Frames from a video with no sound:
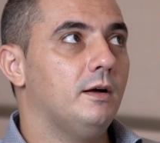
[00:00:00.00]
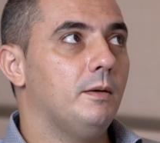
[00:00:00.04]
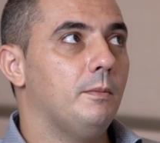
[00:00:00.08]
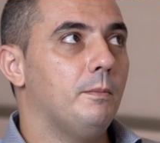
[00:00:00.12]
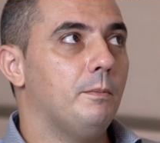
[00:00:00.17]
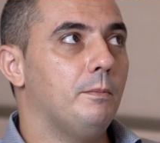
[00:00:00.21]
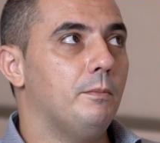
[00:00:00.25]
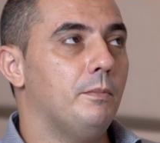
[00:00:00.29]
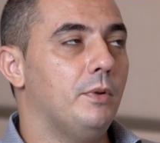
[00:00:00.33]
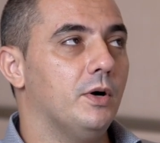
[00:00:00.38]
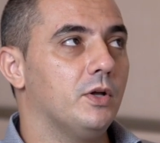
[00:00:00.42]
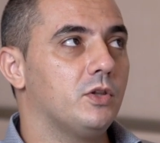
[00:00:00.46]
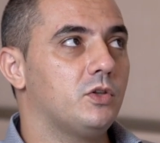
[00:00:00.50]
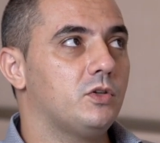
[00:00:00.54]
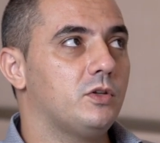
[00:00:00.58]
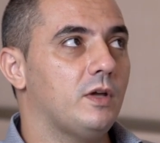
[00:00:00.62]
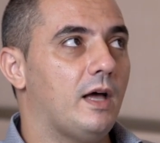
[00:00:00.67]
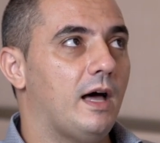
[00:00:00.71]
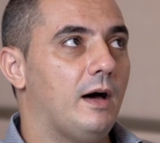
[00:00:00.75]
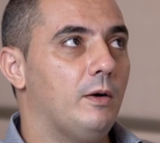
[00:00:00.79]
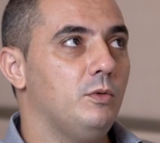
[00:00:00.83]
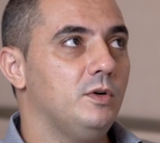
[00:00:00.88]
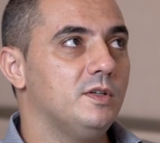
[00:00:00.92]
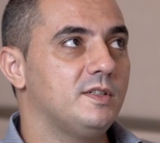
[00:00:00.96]
but
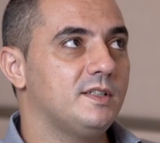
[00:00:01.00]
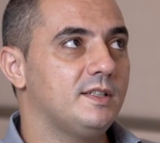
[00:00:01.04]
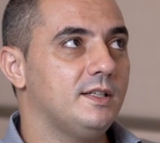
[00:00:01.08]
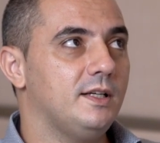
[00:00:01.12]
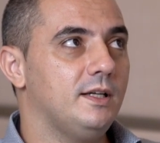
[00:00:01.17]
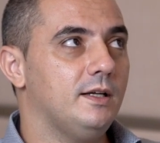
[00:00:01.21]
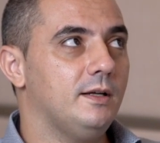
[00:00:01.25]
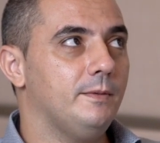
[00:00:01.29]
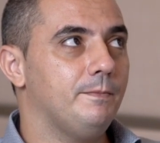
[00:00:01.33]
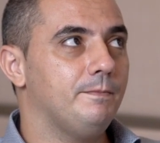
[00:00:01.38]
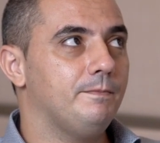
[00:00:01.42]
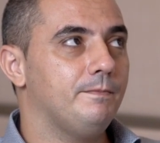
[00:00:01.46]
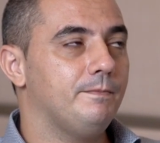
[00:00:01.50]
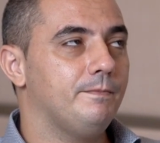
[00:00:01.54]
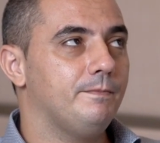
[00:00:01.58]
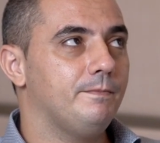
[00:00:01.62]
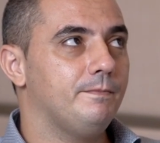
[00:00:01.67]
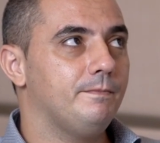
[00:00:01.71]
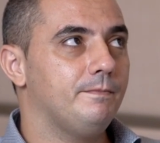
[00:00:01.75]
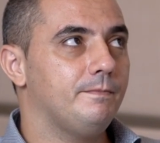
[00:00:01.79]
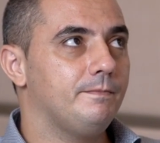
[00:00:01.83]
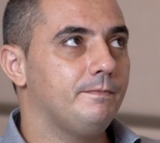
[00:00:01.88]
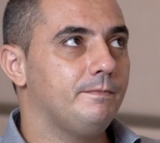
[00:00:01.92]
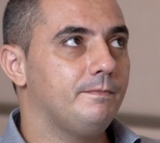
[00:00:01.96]
I will say
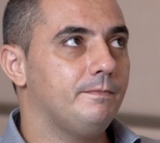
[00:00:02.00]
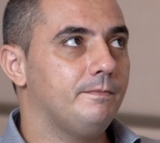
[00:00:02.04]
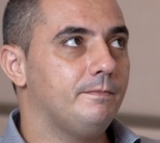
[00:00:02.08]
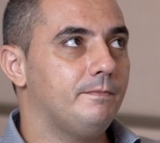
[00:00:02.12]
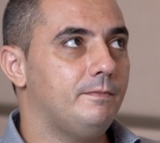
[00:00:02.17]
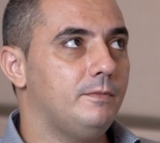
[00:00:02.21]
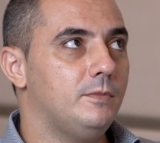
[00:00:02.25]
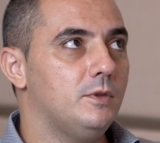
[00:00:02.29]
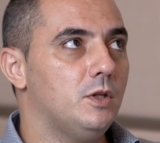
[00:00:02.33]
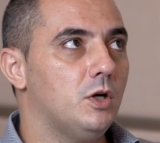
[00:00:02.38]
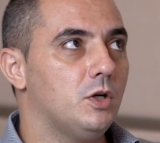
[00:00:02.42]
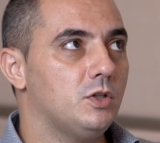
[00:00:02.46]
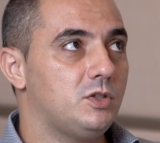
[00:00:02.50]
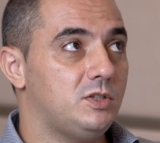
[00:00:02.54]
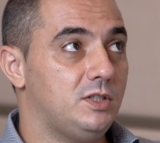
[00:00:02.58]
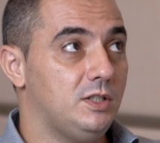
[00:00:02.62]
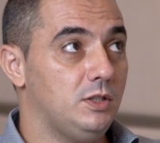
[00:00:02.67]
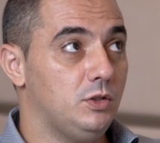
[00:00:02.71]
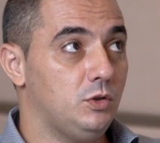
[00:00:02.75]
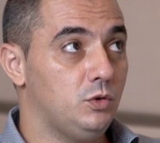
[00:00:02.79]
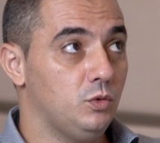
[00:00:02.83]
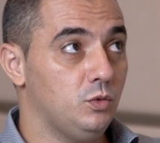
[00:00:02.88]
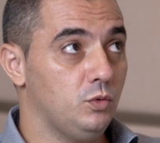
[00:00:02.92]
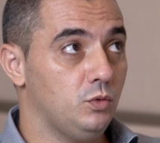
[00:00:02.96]
not
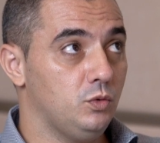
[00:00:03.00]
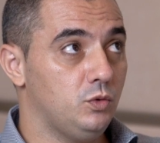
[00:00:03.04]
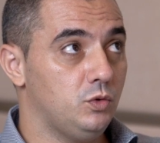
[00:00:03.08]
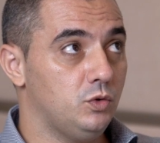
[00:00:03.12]
into